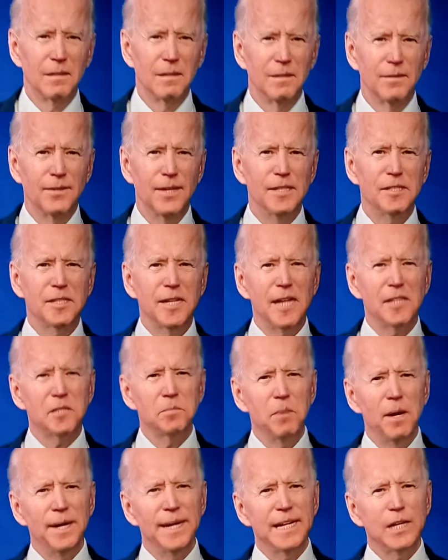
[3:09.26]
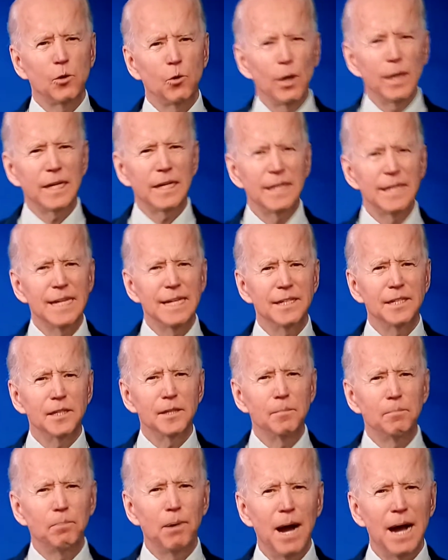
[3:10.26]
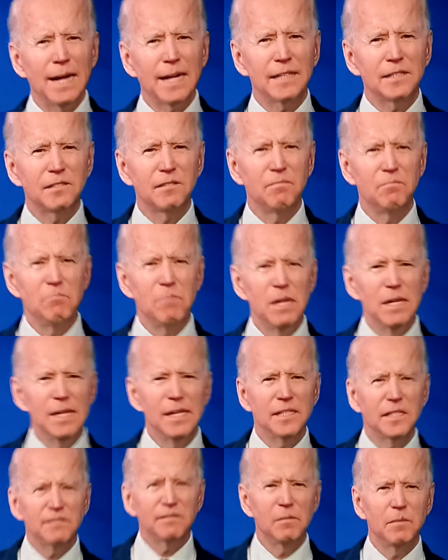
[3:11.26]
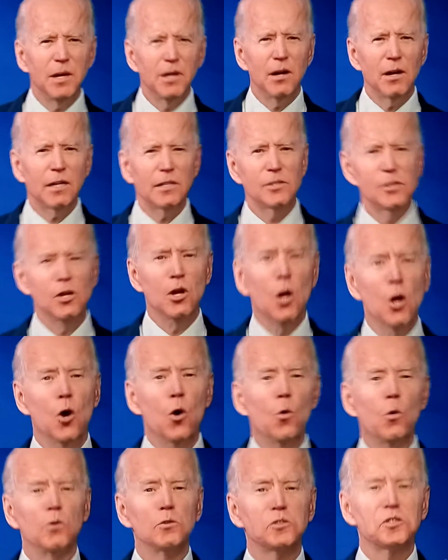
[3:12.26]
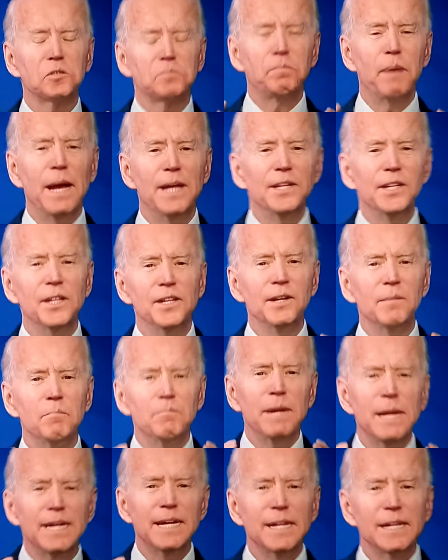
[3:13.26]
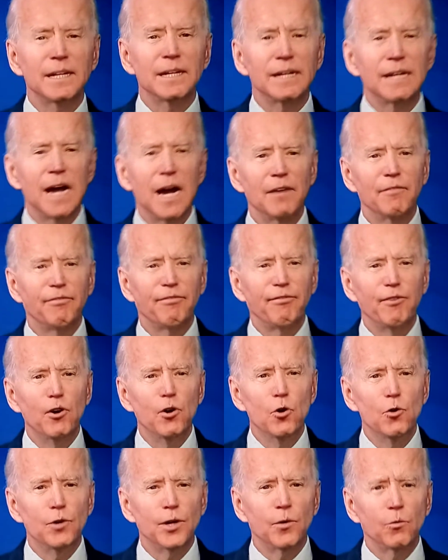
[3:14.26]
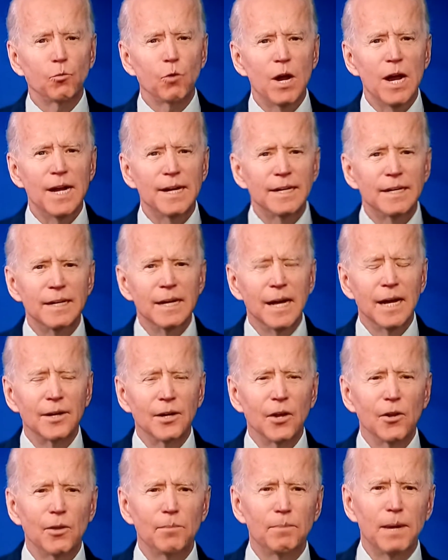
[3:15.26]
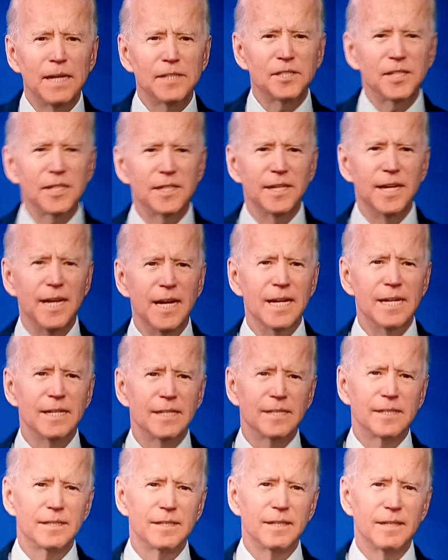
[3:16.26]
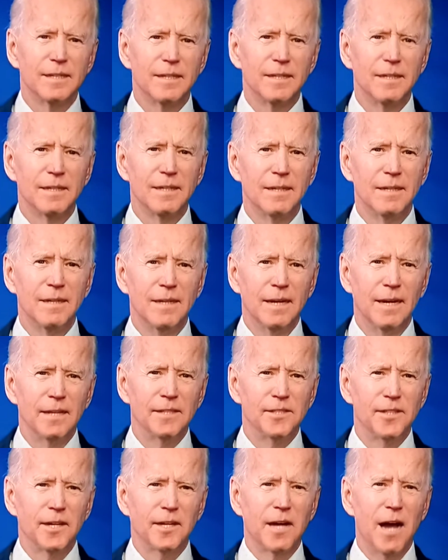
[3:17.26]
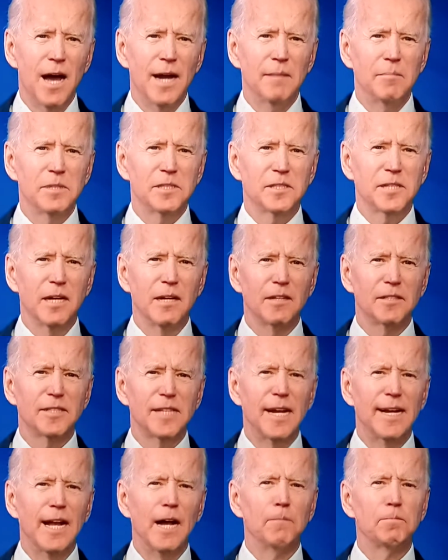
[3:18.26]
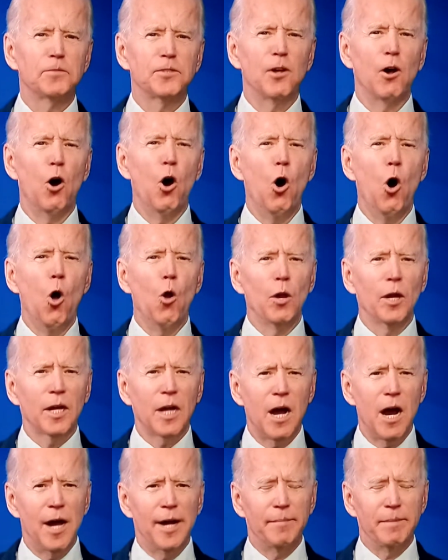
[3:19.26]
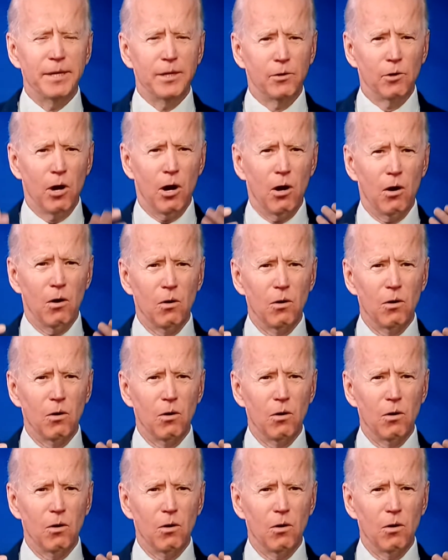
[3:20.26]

This gets money quickly into the pockets of millions of Americans who will spend it immediately on food and rent and other basic needs. As the economists tell us, that helps the whole economy grow.